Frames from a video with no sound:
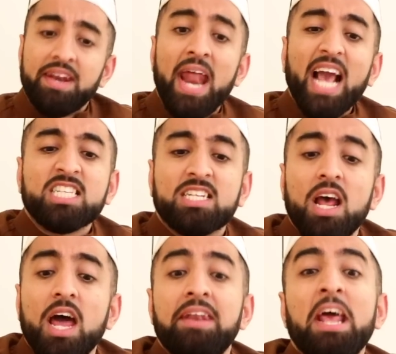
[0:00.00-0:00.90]
Next,
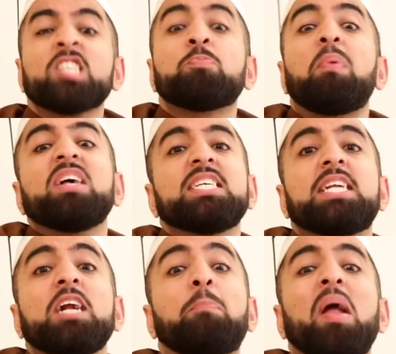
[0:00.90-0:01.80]
next
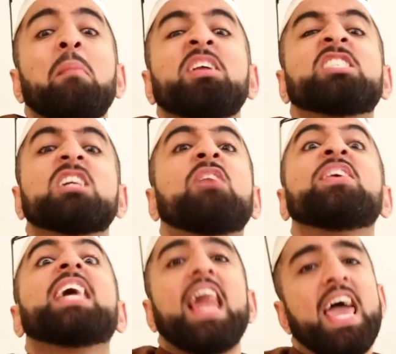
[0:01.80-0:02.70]
president, prime minister of
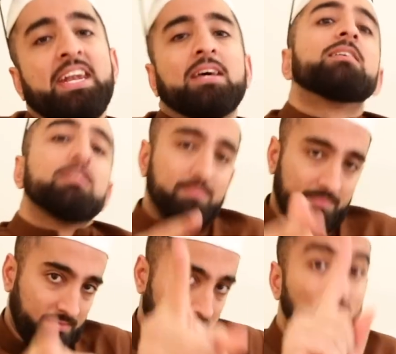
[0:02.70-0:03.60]
England.
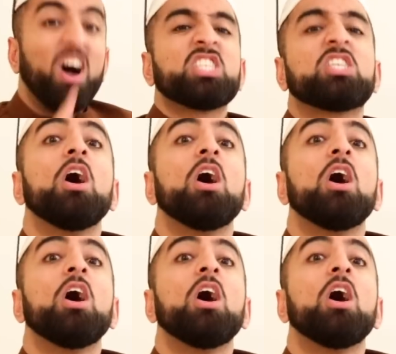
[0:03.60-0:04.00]
Watch!